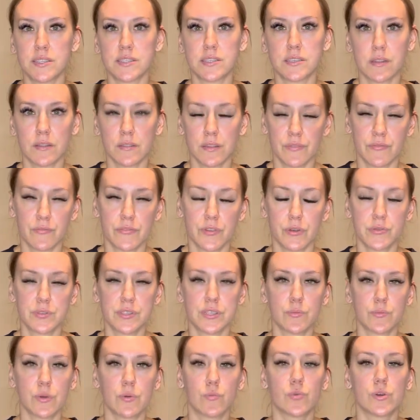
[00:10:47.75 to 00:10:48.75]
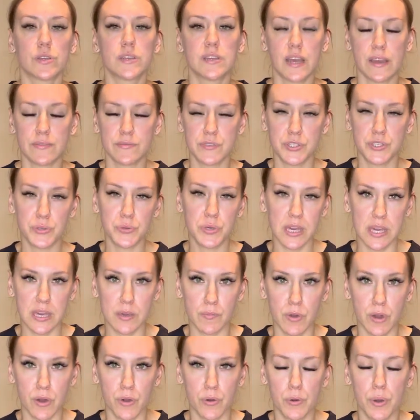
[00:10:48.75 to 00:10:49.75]
to the lymph nodes that we wouldn't have to do
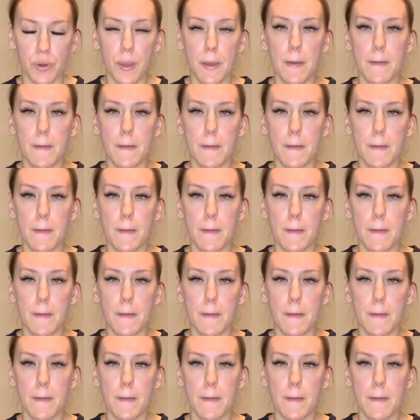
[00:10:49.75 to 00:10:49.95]
chemo,